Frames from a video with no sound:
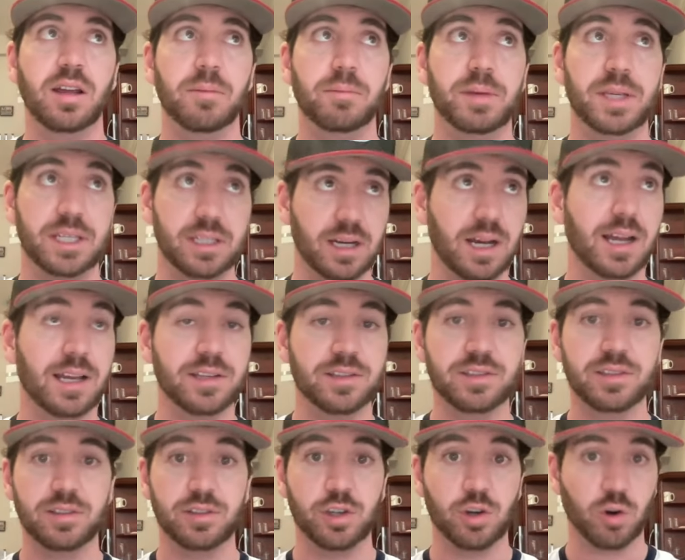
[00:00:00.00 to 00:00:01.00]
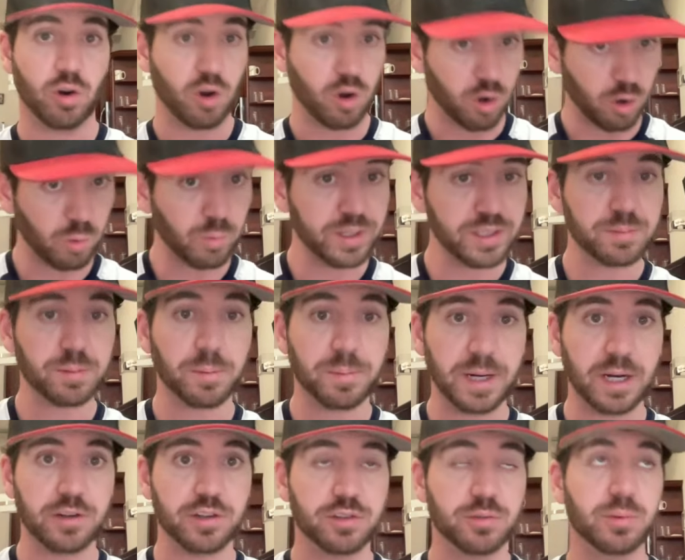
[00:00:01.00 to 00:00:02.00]
because you're always
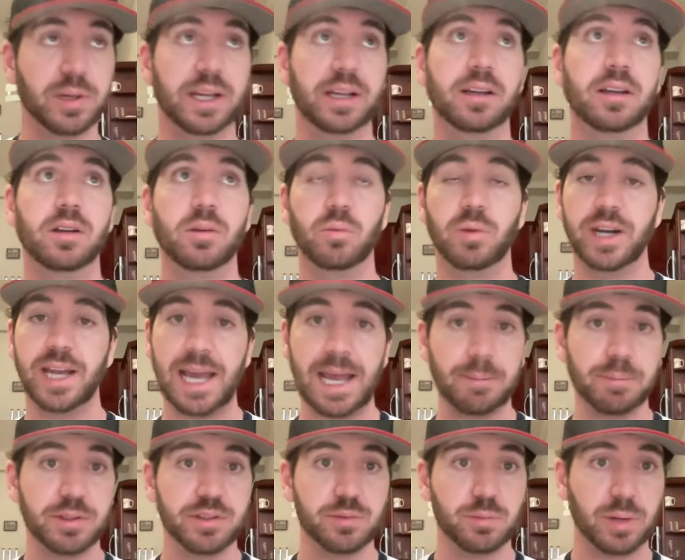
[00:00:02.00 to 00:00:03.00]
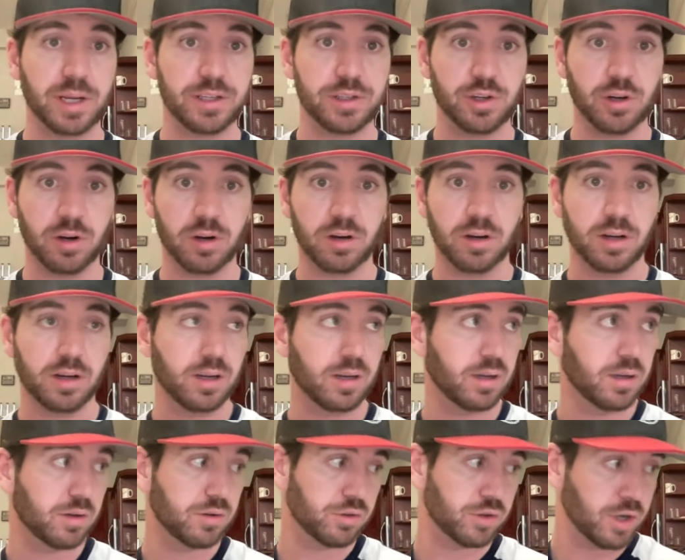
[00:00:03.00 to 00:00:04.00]
prepared to swing. What happens when you're
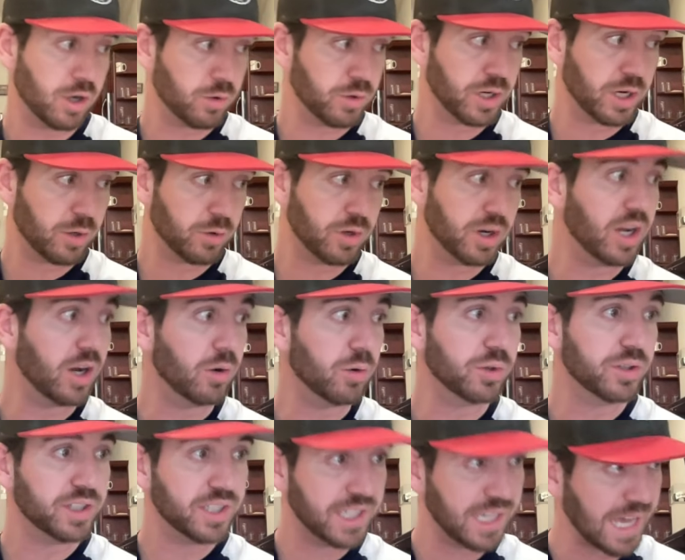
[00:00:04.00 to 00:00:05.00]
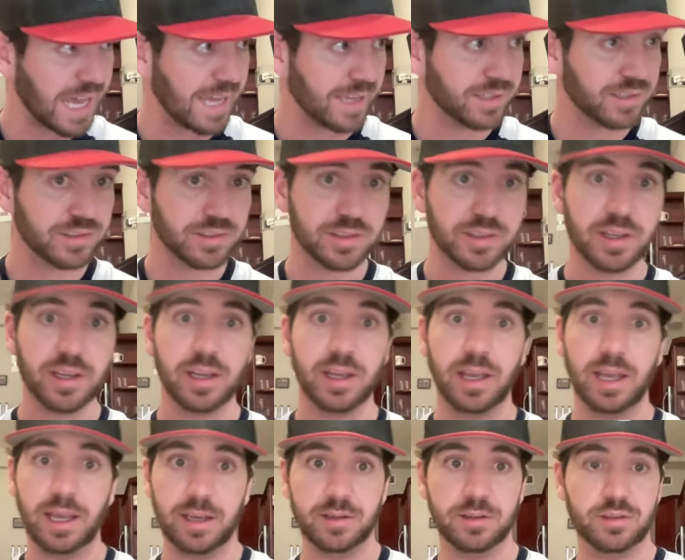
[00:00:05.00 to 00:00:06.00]
no, no, no, yes,
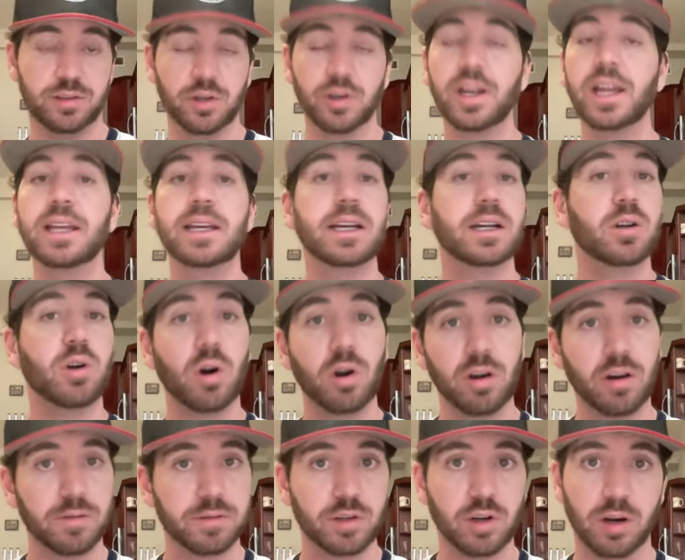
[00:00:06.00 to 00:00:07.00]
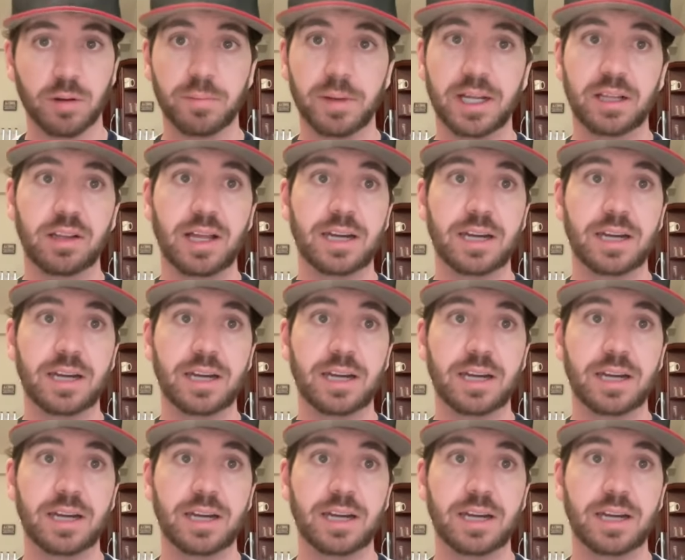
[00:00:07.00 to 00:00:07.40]
is you're going to get caught off guard by a